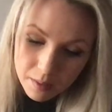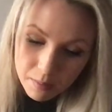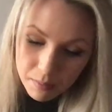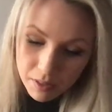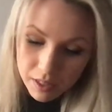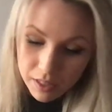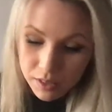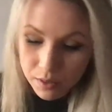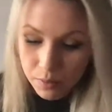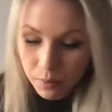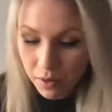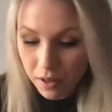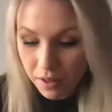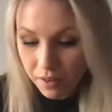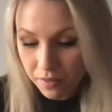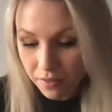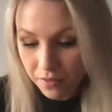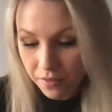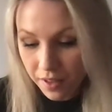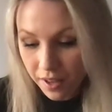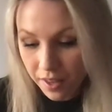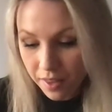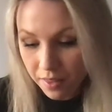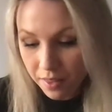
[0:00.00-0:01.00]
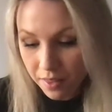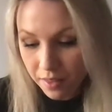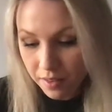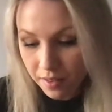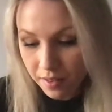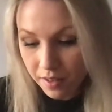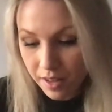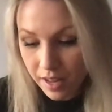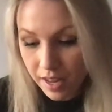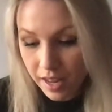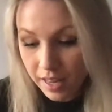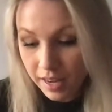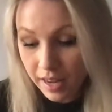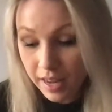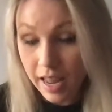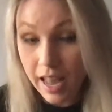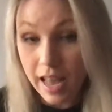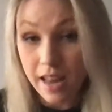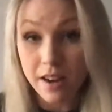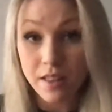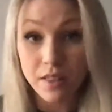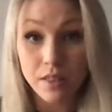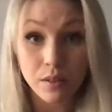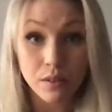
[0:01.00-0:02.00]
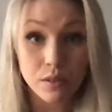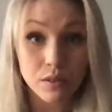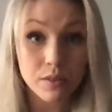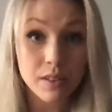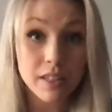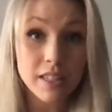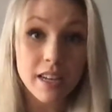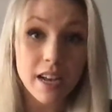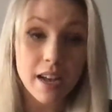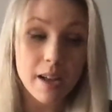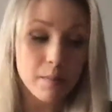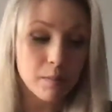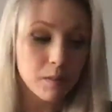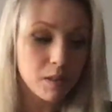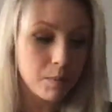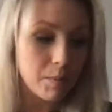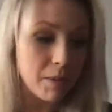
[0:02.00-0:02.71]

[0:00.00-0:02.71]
plus 1/5. And I added those 3 times